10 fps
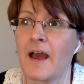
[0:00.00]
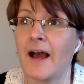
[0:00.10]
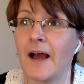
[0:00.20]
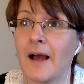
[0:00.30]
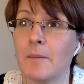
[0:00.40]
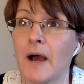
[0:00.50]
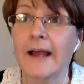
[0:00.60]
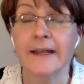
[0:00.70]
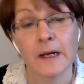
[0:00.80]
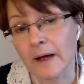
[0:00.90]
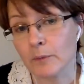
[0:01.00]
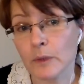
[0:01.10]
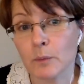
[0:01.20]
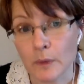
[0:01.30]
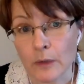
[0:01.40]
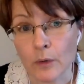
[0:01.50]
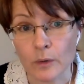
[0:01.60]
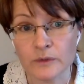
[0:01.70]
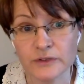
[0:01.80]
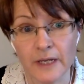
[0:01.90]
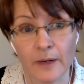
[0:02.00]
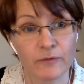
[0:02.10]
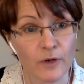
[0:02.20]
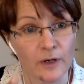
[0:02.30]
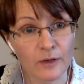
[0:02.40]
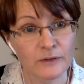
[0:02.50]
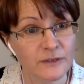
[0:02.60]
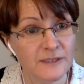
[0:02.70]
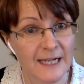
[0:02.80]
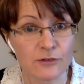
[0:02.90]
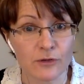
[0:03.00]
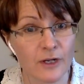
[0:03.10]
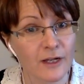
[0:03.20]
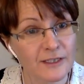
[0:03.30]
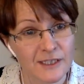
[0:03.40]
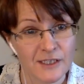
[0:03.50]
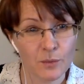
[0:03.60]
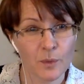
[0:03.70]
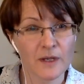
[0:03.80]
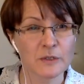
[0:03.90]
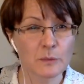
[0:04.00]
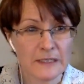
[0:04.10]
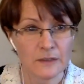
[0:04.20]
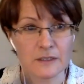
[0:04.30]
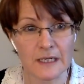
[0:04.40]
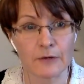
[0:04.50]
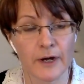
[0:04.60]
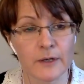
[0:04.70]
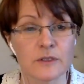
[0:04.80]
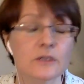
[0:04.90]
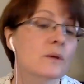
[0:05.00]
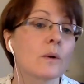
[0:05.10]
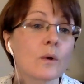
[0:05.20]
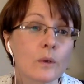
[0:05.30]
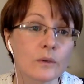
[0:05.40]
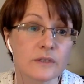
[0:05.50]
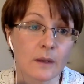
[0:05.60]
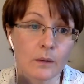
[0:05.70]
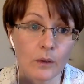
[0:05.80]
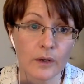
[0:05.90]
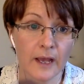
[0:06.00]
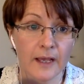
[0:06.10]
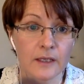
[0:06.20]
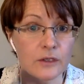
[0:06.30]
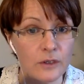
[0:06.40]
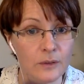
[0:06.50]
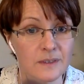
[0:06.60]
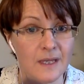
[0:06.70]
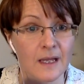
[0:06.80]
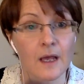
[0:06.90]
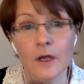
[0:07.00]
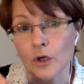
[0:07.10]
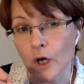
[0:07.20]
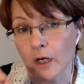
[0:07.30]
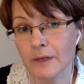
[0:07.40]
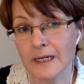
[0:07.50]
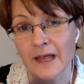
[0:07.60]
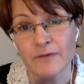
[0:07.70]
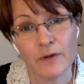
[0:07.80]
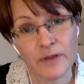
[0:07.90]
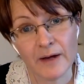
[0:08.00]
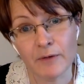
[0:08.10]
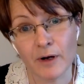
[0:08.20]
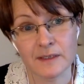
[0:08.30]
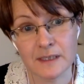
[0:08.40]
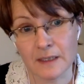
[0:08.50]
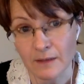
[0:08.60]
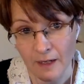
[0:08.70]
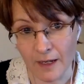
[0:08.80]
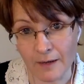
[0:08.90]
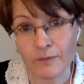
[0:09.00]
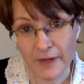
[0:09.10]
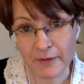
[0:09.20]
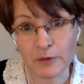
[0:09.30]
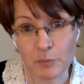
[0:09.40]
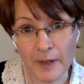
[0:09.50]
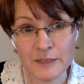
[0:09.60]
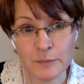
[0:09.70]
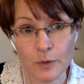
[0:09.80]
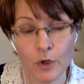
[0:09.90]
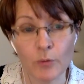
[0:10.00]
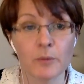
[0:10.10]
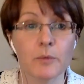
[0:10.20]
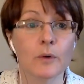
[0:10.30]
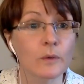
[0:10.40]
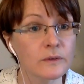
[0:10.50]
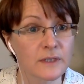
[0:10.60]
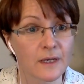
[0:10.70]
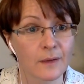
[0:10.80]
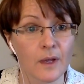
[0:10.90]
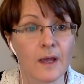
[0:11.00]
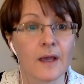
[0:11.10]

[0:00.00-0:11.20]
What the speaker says: And we will also, I've got a consultant endocrinologist who works with me, Dr. LaRosa, so we'll also look at using not only levothyroxine, thyroid replacement hormone, but also